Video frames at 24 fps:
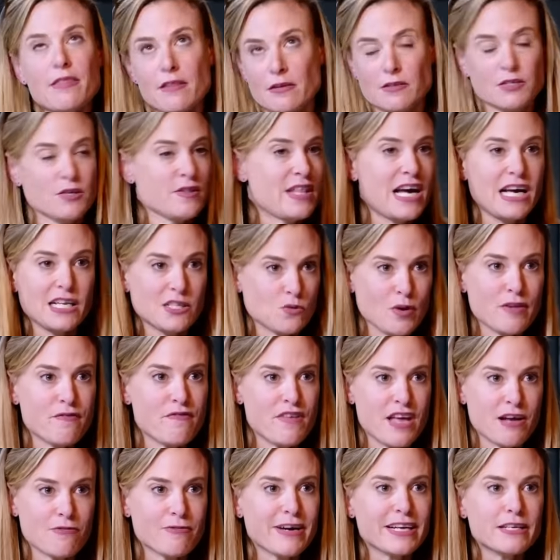So that's one
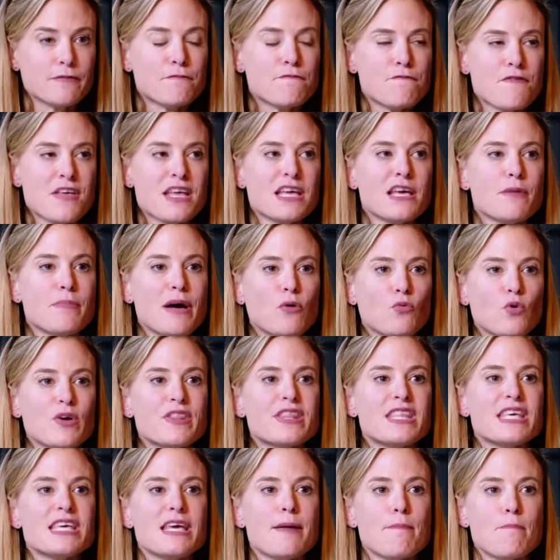thing, right? Think about
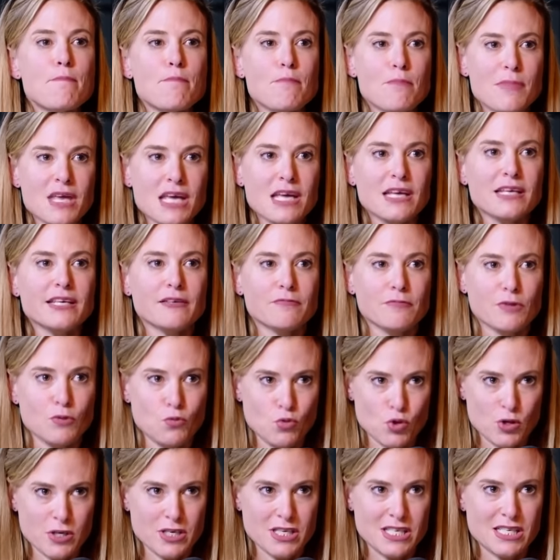what the immediate
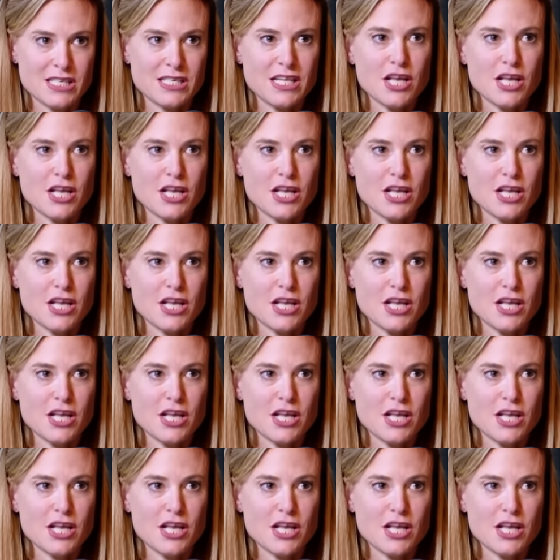rewards